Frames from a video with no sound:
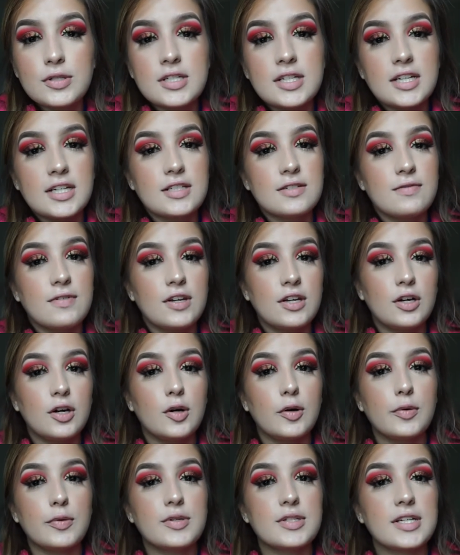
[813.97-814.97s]
Today's
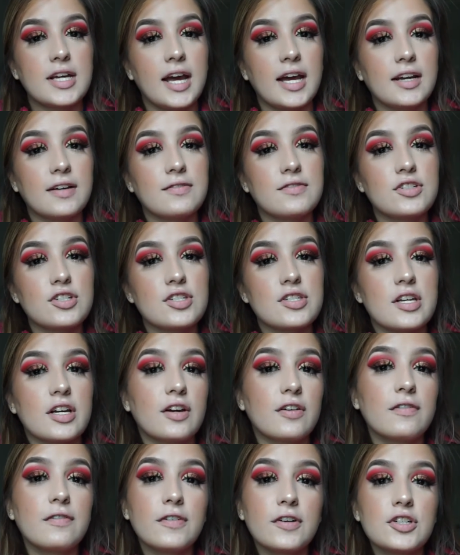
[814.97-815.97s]
video was kind of just like
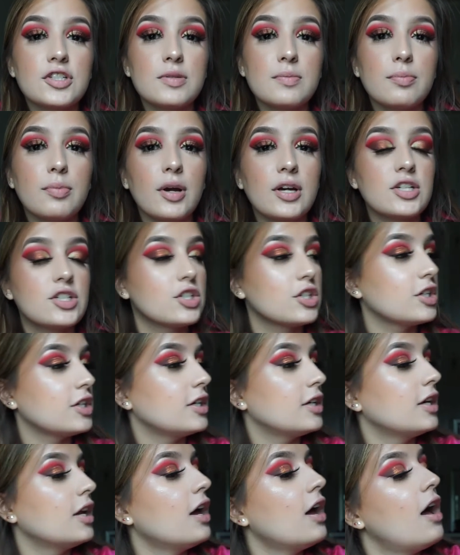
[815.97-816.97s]
a first
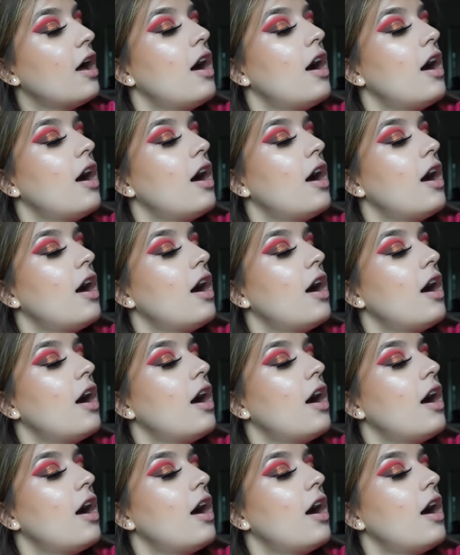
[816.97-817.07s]
impression